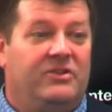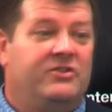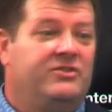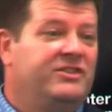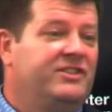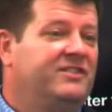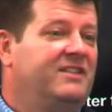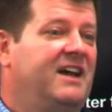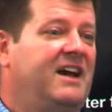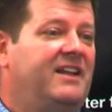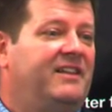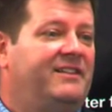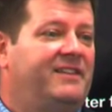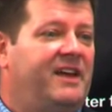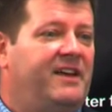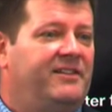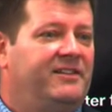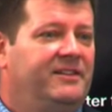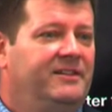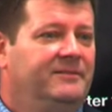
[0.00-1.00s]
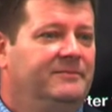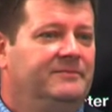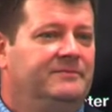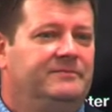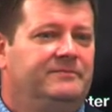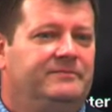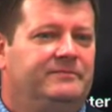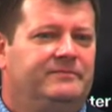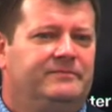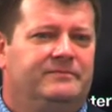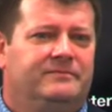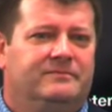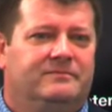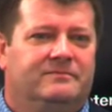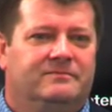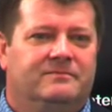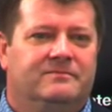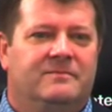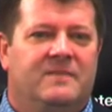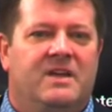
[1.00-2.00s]
Do you just not assess it?
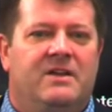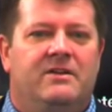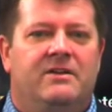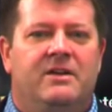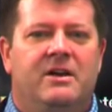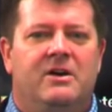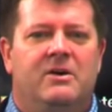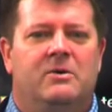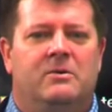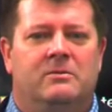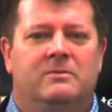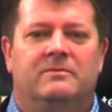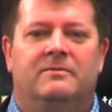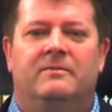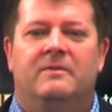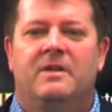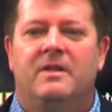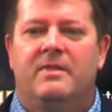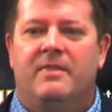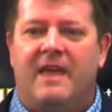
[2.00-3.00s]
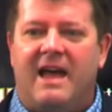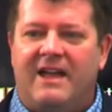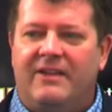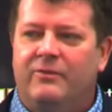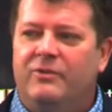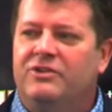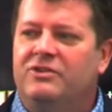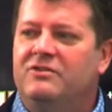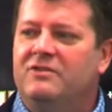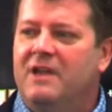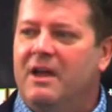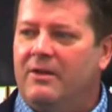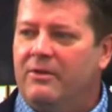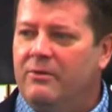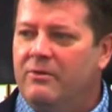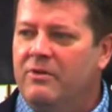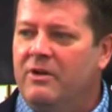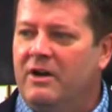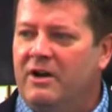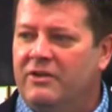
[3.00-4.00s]
No, that's what you
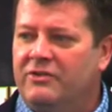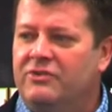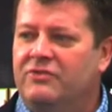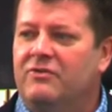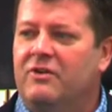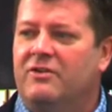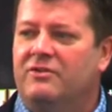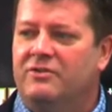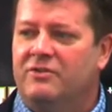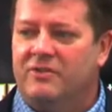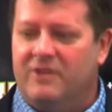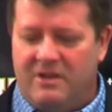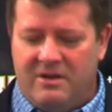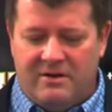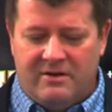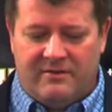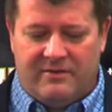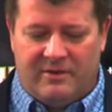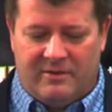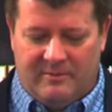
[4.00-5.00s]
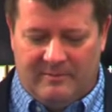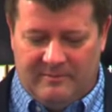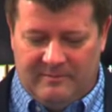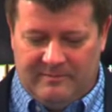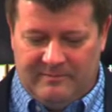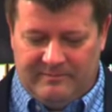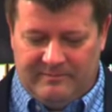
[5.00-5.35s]
get through the unstructured interview.